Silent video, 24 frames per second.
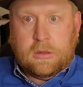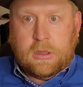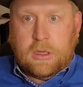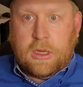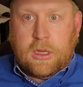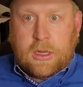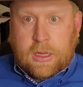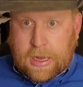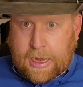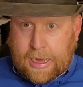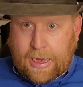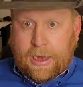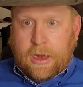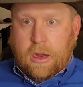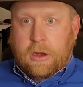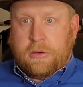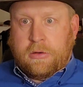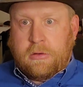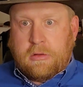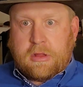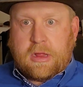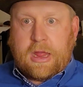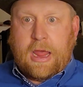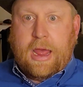I
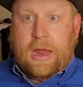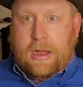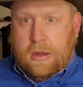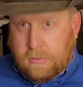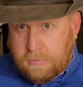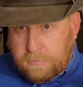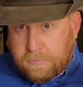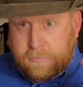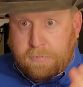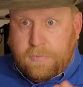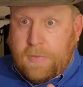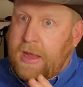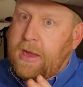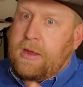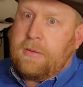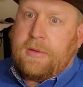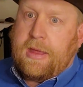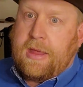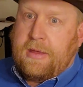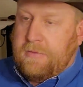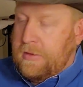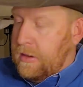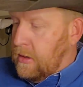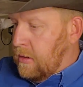understand. Make them
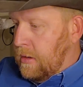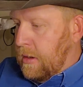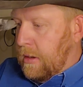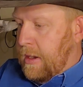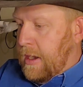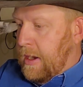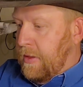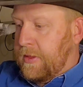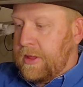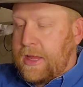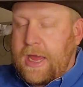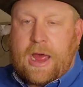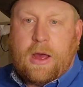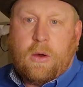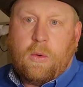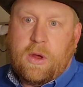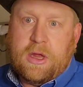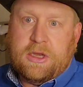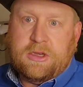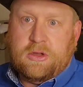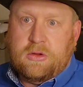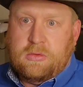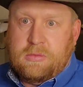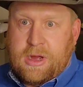even. Now the cow weighed
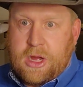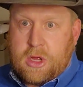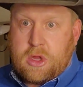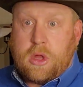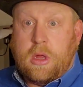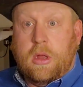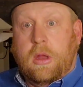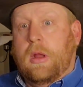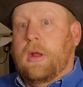too much.